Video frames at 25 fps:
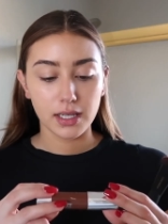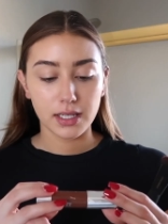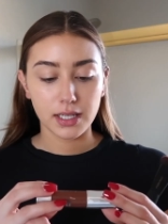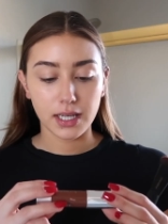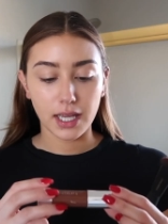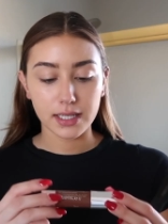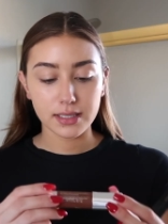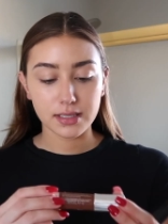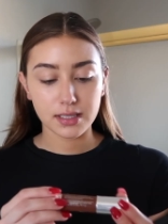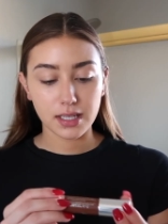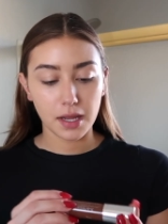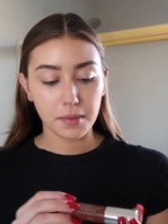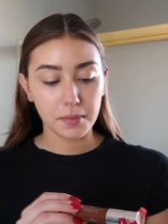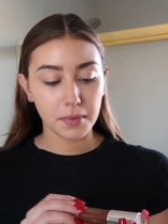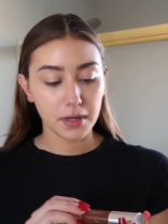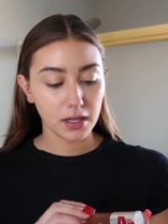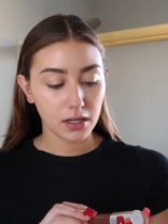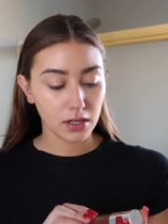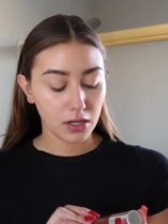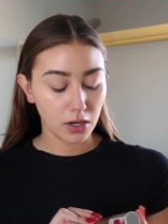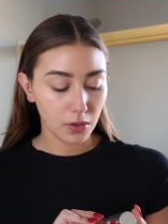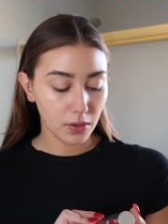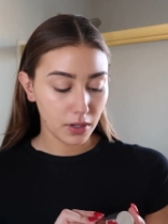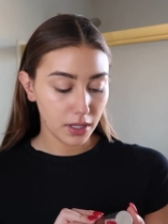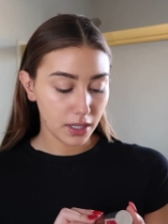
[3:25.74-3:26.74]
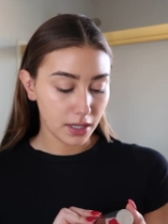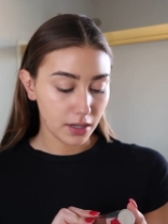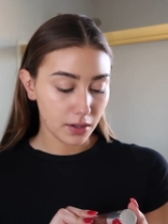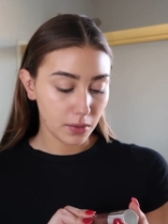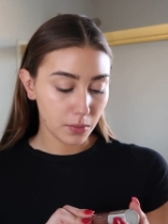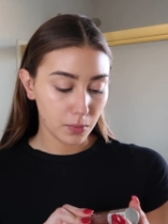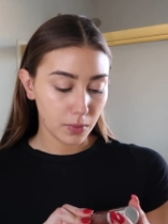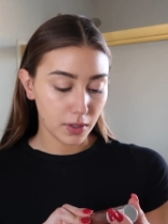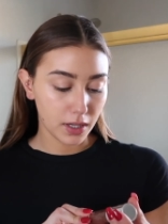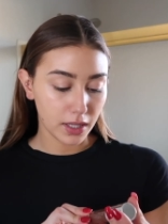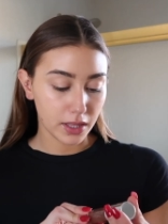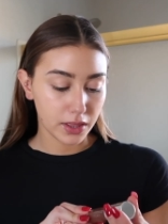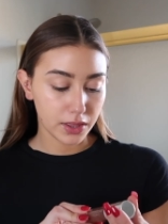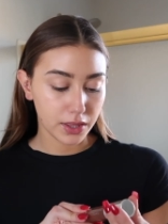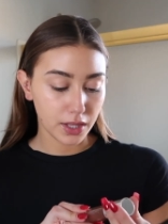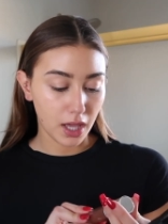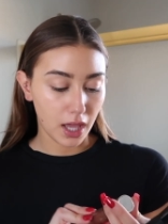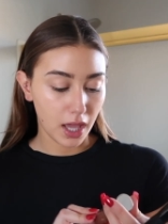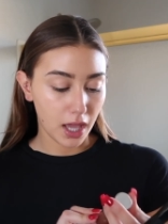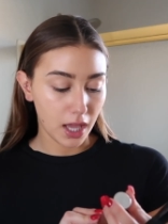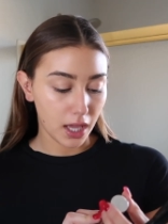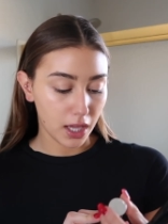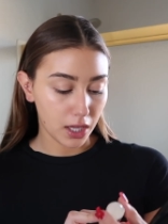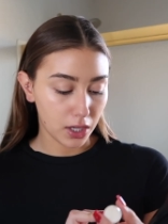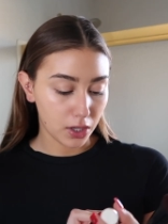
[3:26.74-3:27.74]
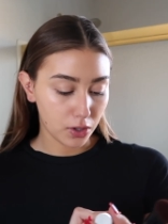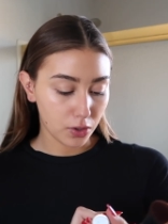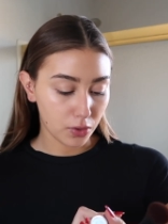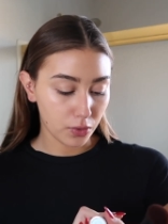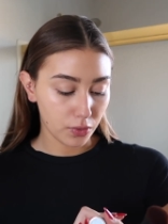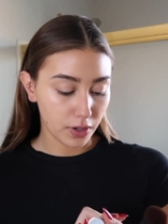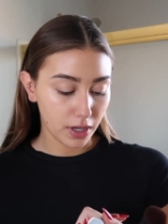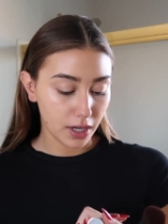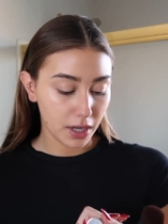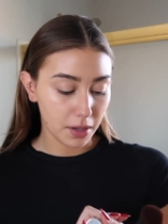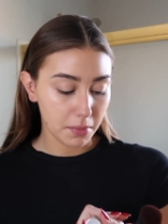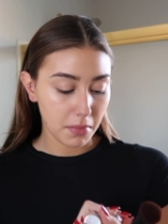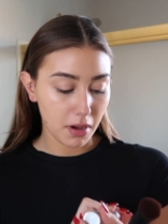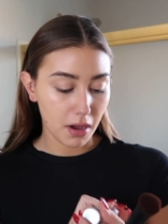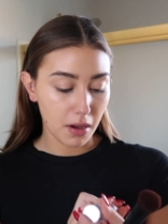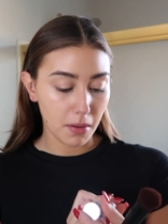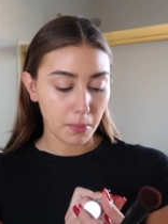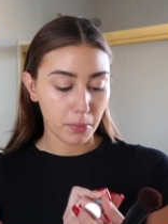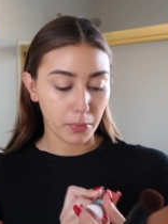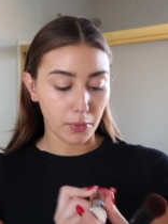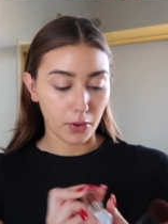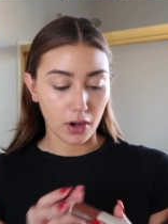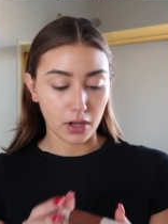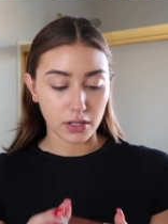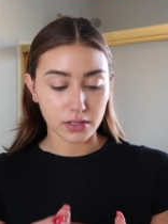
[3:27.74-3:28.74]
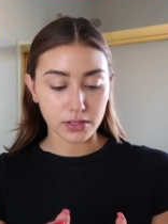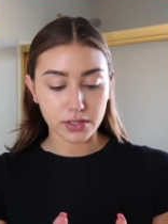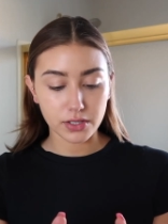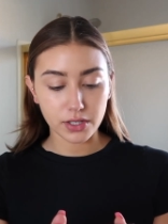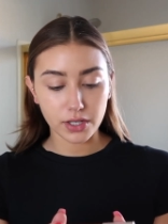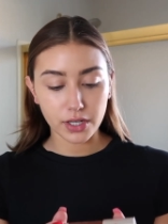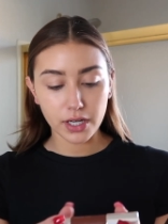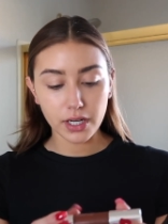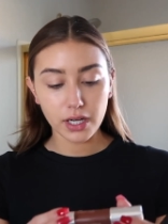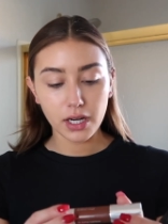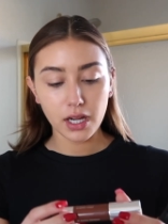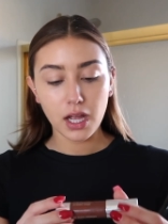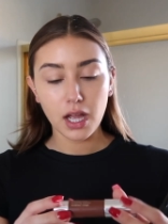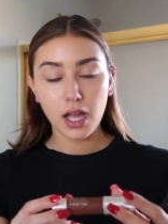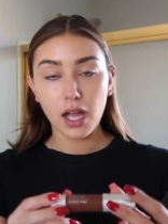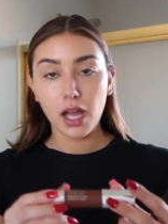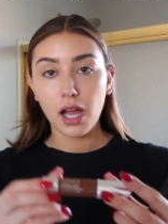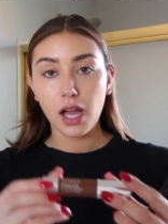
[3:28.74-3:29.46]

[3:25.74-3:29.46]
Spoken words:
Next, I'm going to go in with a cream bronzer.